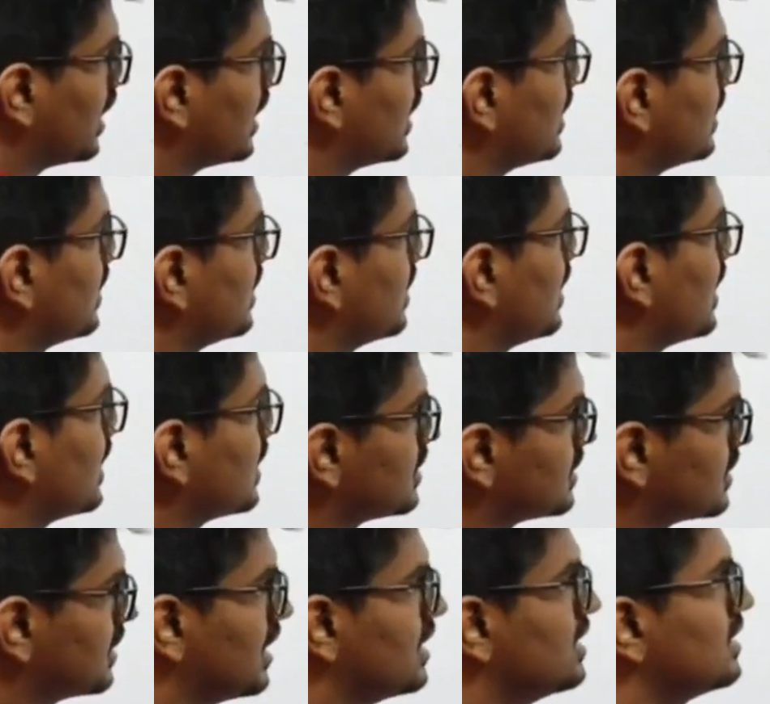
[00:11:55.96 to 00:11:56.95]
and let
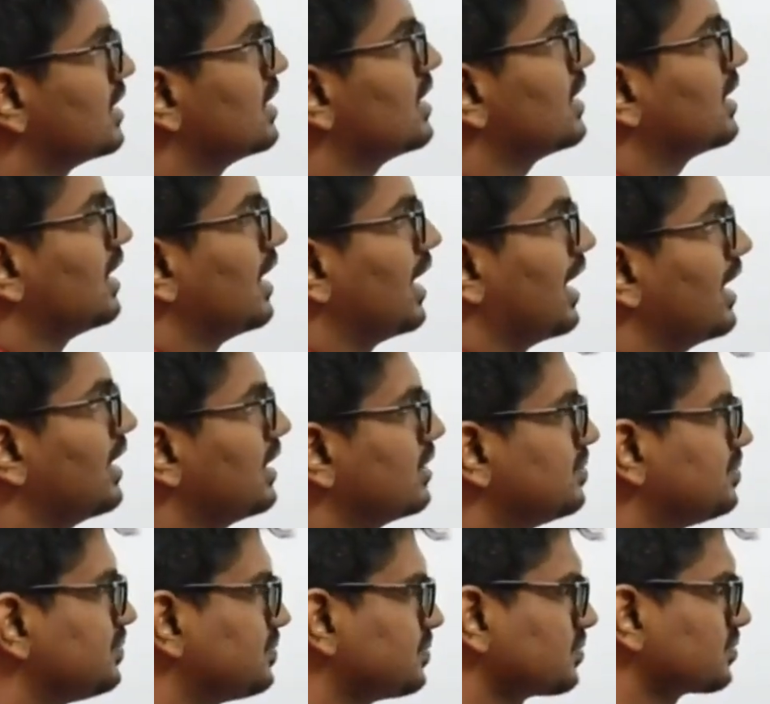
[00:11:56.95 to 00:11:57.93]
us consider
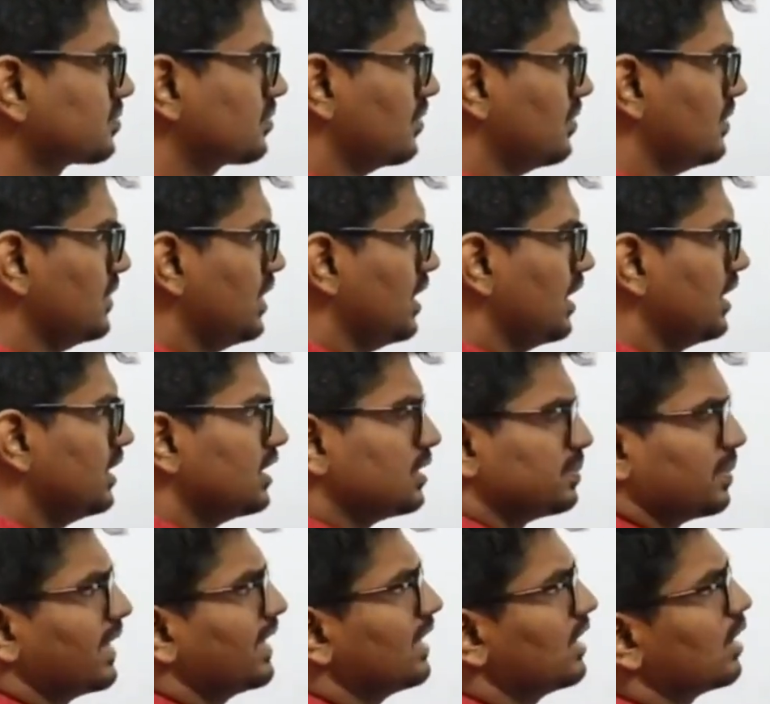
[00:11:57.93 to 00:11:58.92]
that
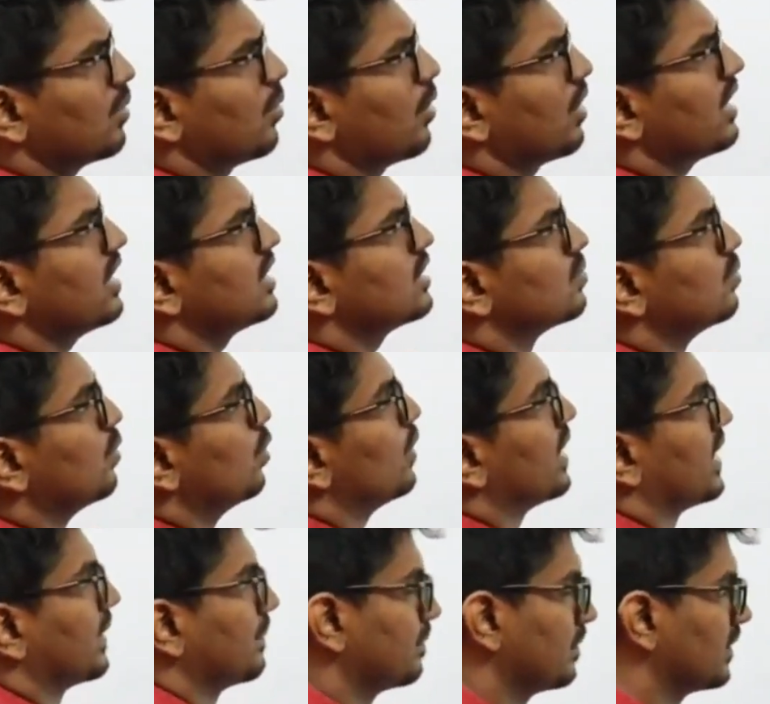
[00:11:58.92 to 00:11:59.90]
this particular body is
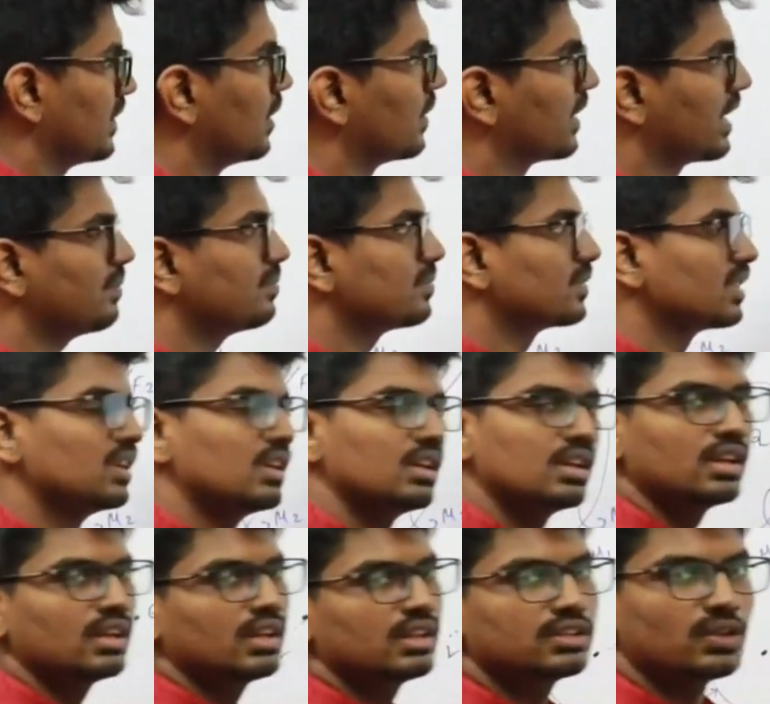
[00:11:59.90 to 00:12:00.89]
moving. Okay,
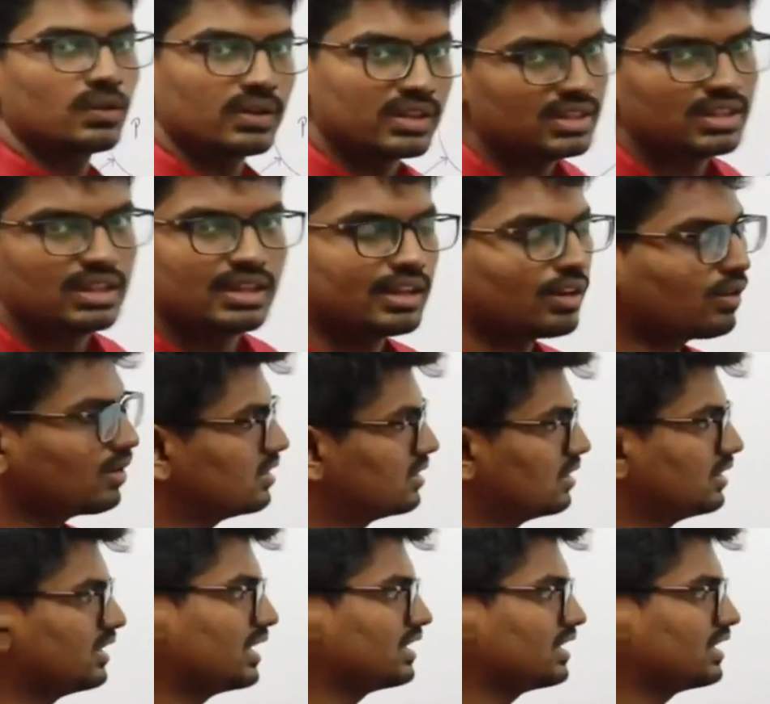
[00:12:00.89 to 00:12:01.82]
so here also